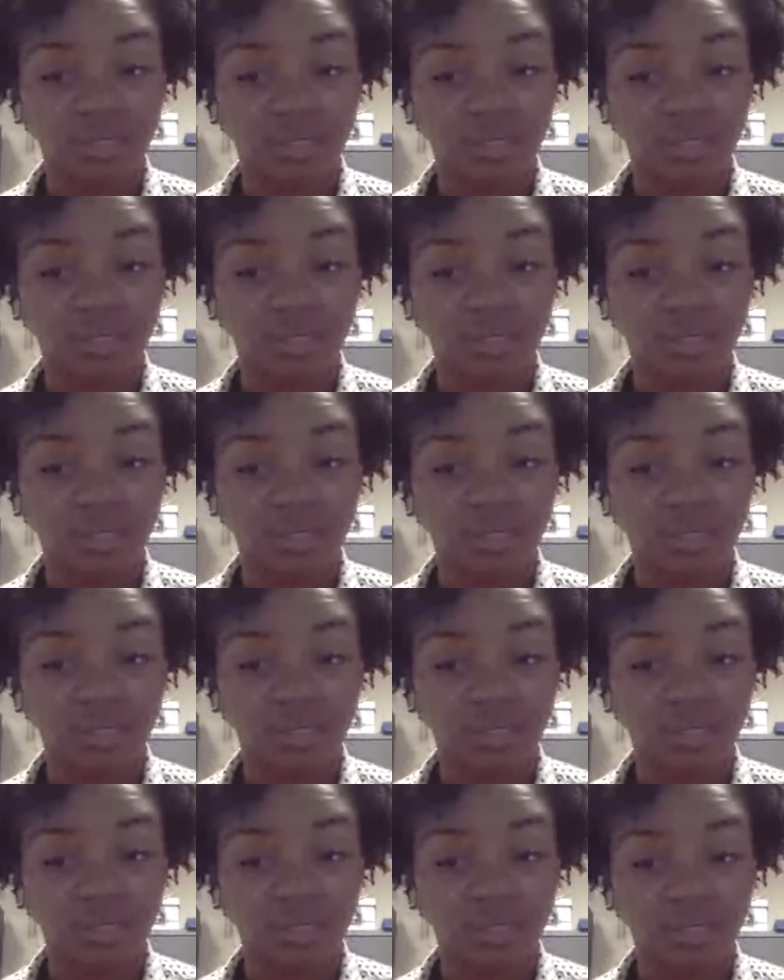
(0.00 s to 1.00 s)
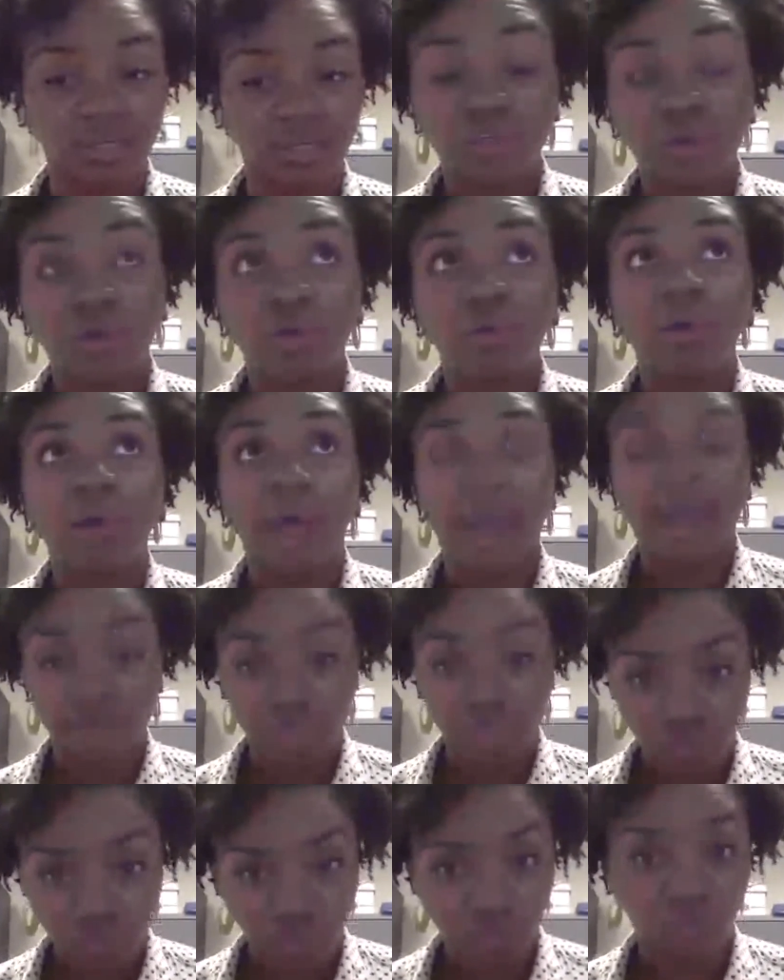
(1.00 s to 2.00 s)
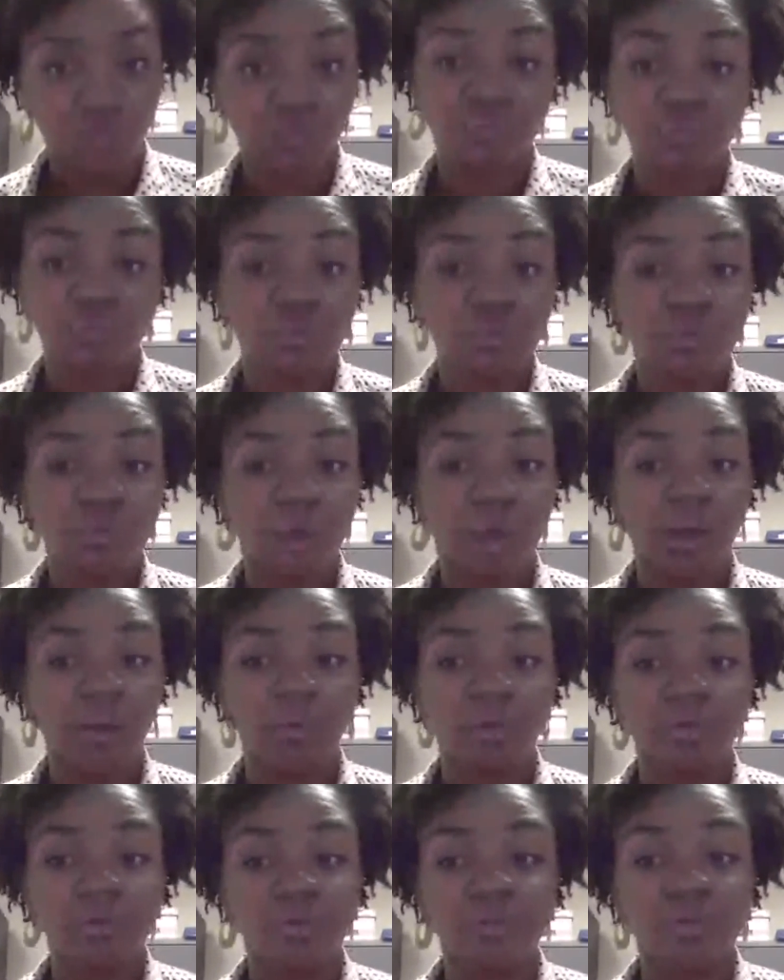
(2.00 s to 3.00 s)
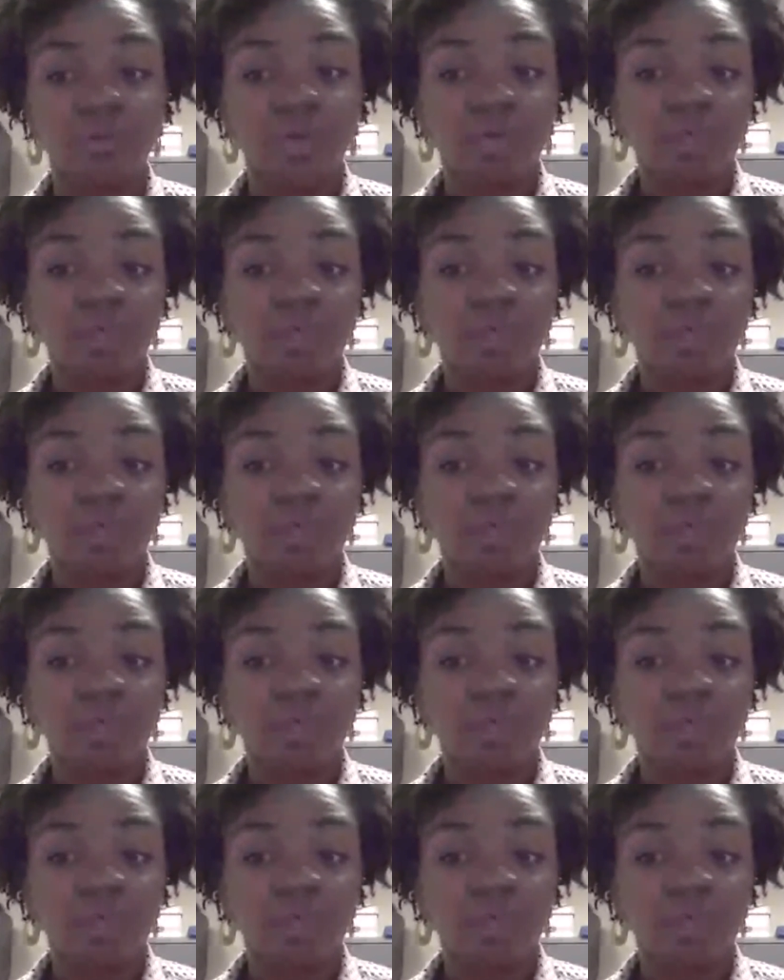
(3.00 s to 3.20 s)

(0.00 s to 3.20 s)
So when I went to New Mexico, I drove 2 hours